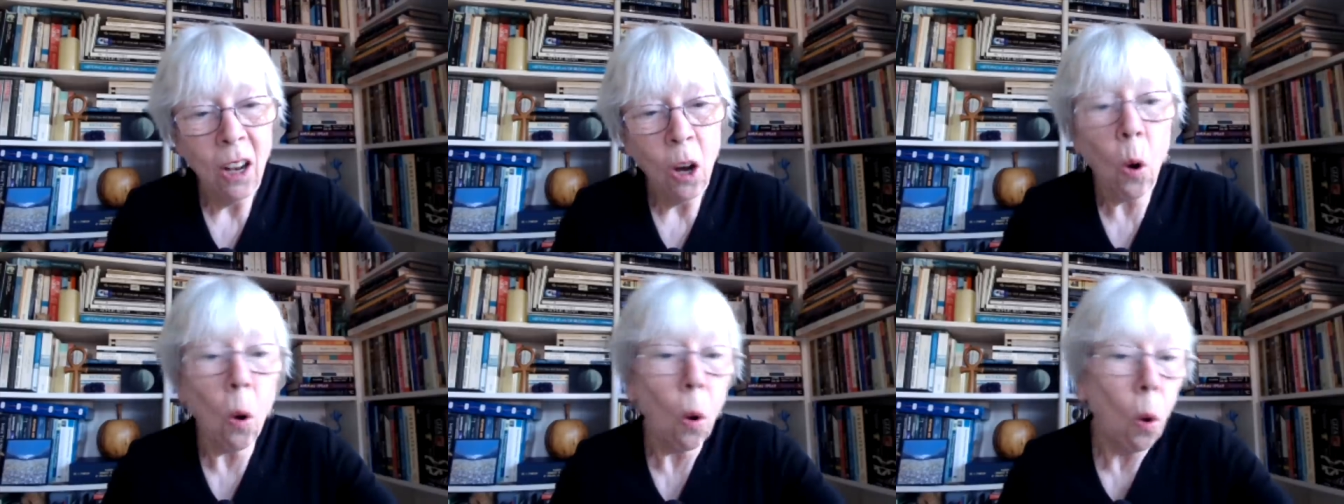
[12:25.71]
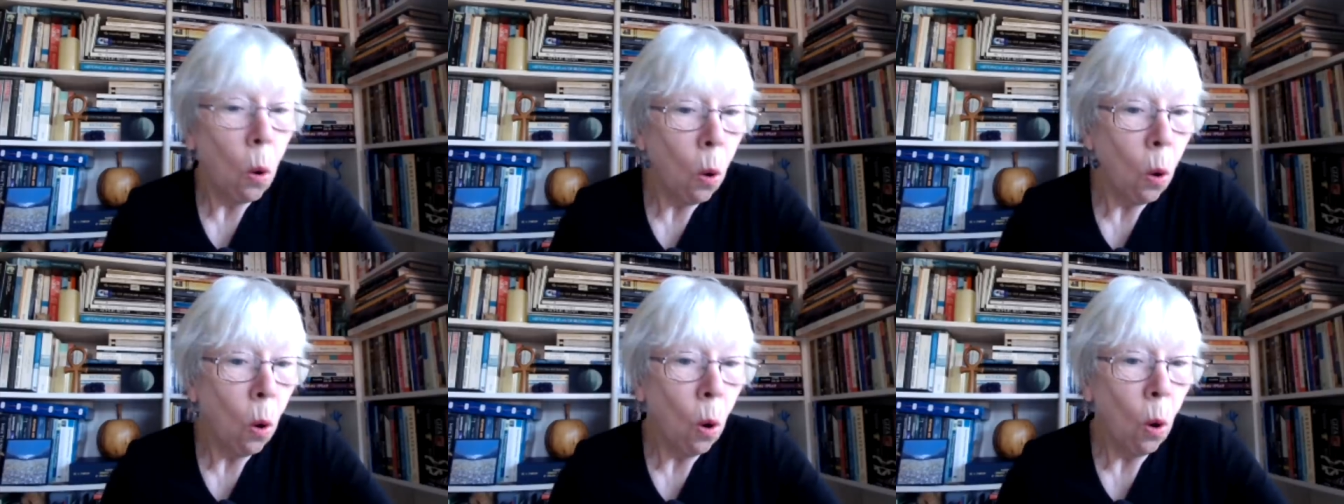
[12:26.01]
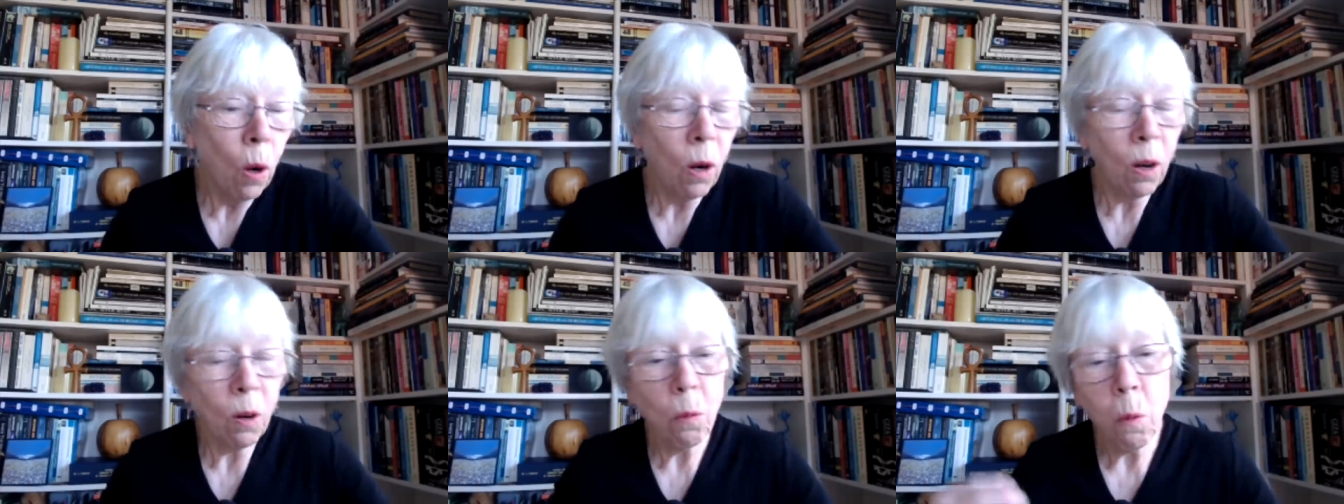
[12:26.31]

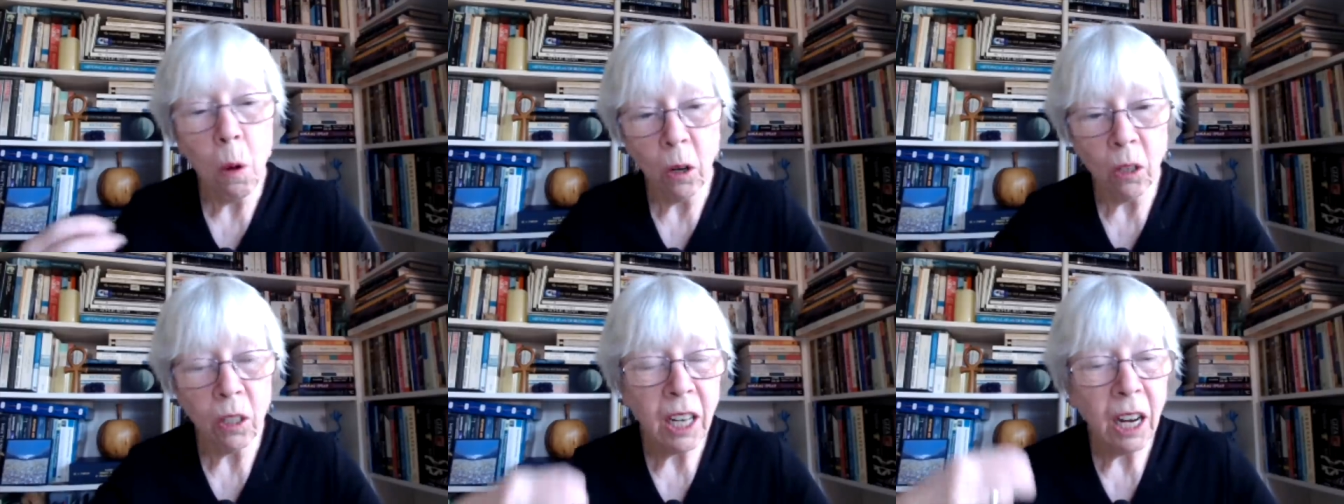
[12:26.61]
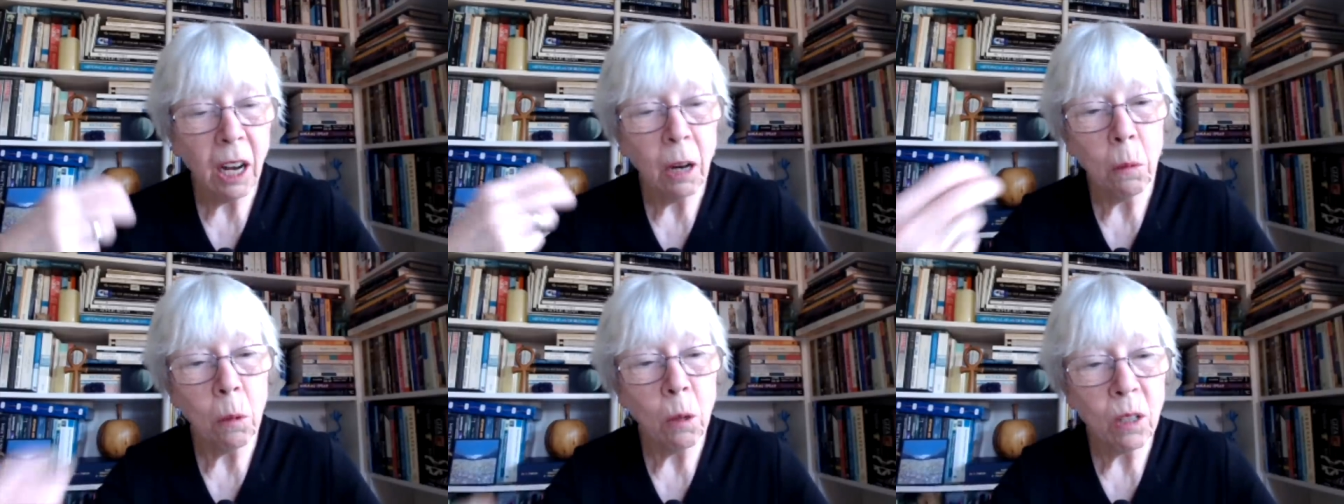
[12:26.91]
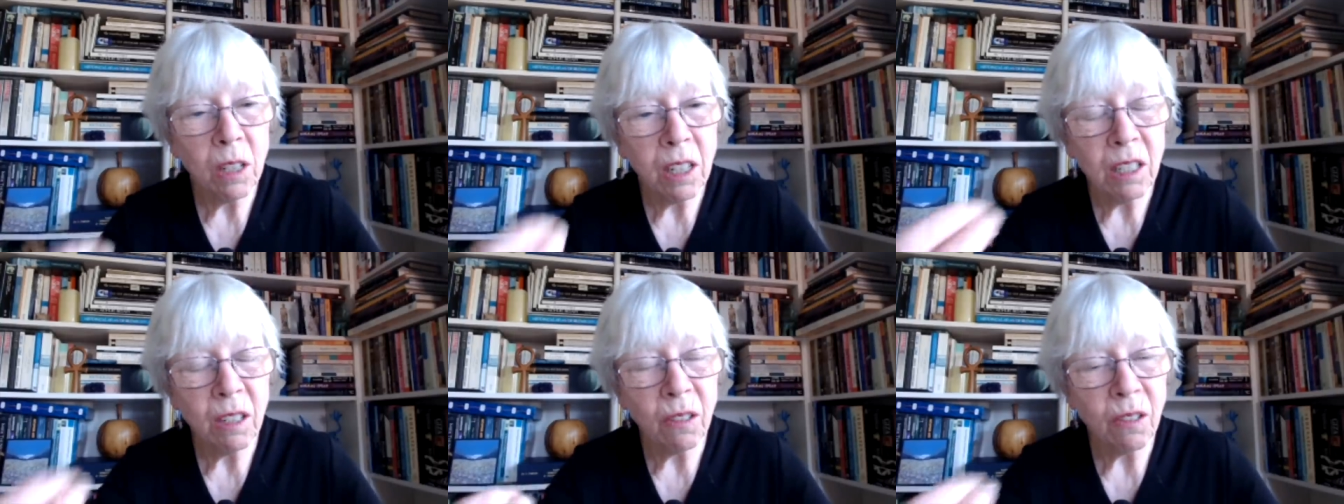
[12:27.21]
or one
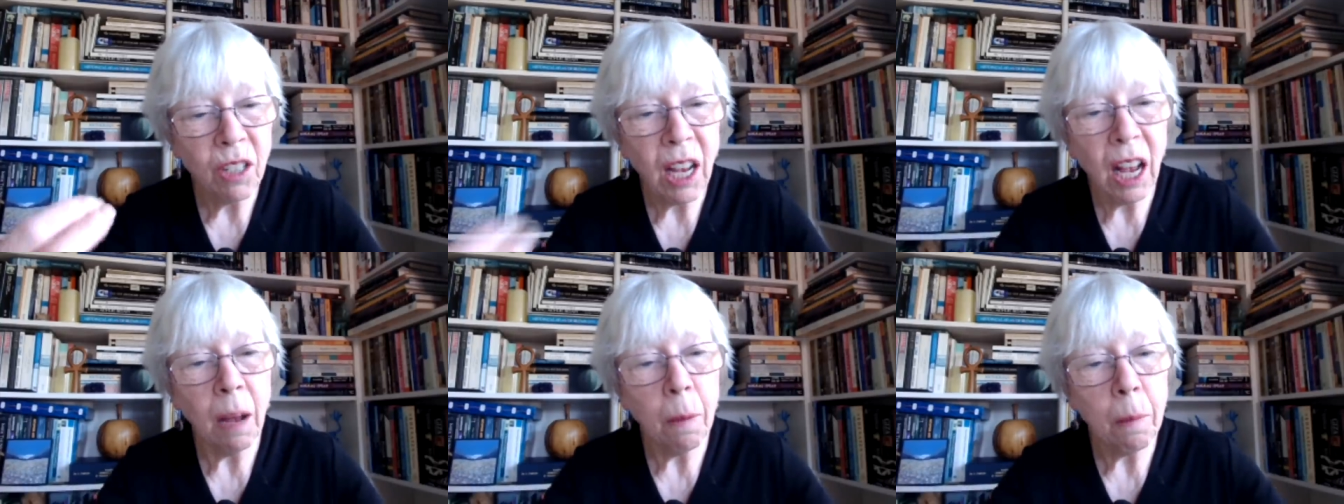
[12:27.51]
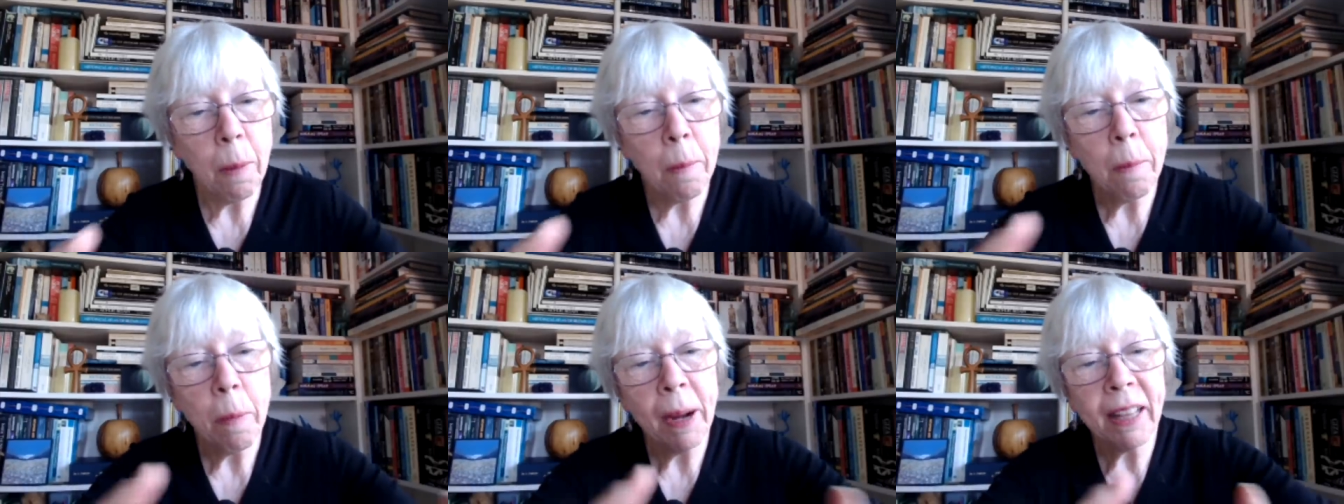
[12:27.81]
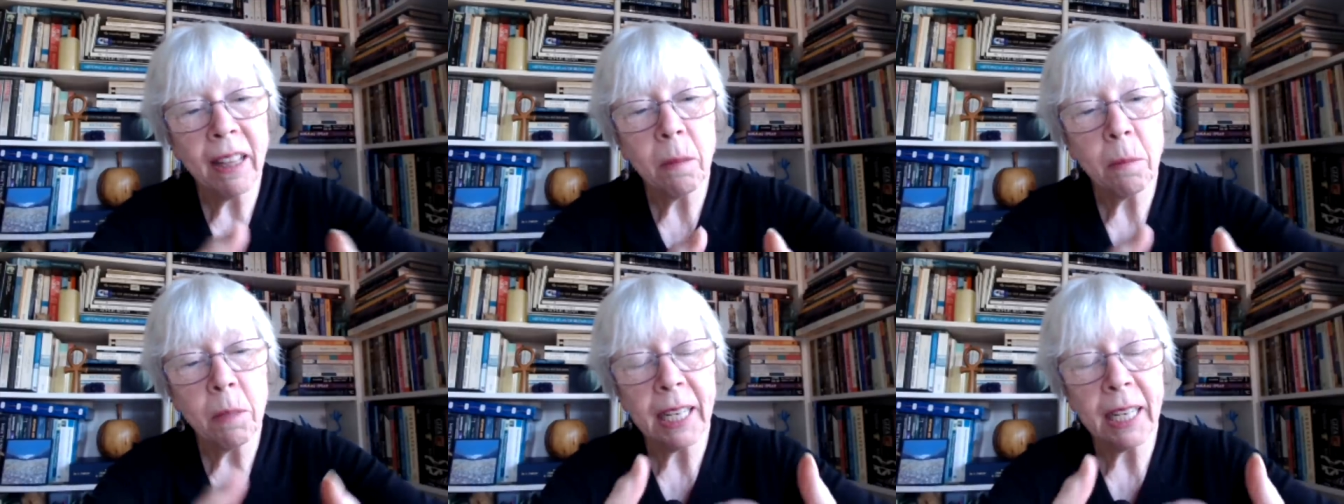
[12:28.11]
coordinate of time we bring them